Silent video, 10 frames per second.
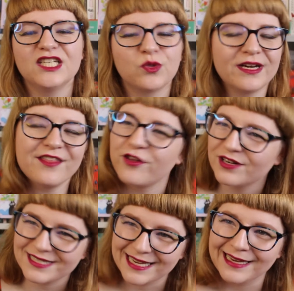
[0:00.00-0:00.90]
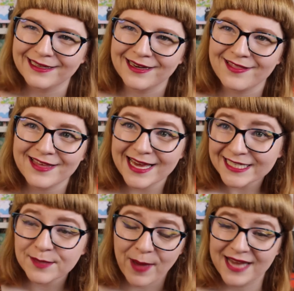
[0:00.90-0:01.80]
In 2013, The
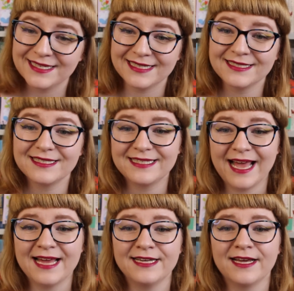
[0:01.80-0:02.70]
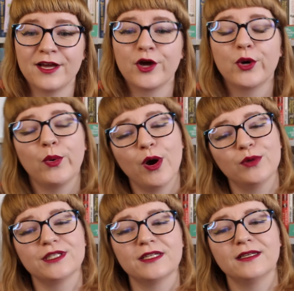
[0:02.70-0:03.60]
Independent said,
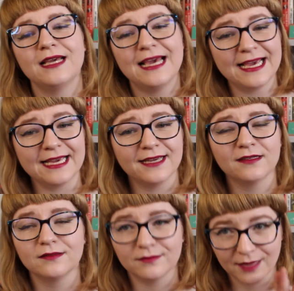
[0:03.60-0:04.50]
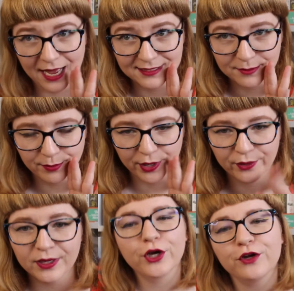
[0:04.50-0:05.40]
quote, he, as in
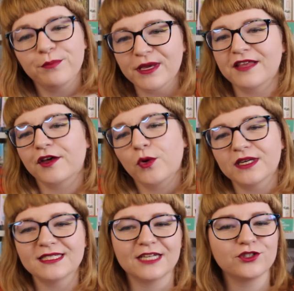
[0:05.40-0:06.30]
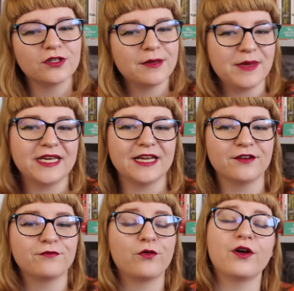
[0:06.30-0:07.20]
Bo, could be the quintessential
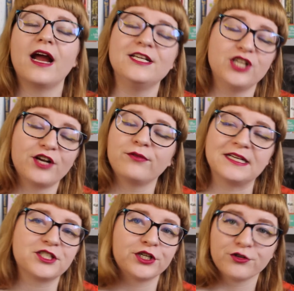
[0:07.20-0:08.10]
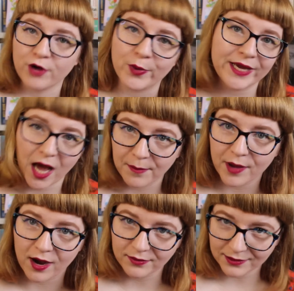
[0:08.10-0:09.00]
comedian for a generation growing
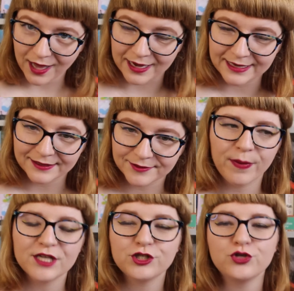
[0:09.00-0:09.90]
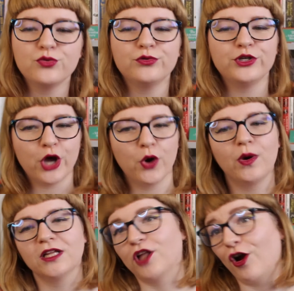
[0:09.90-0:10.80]
up online. But to
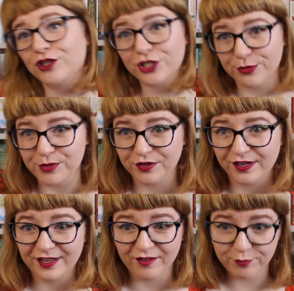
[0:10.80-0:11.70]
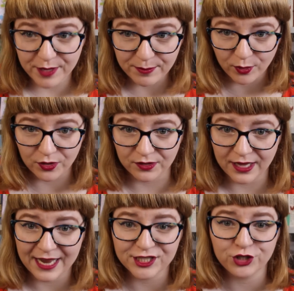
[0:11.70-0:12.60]
know a large community of
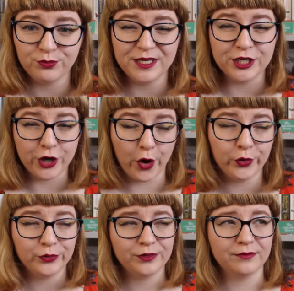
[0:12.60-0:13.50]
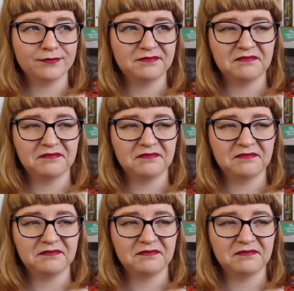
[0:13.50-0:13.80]
people and to be known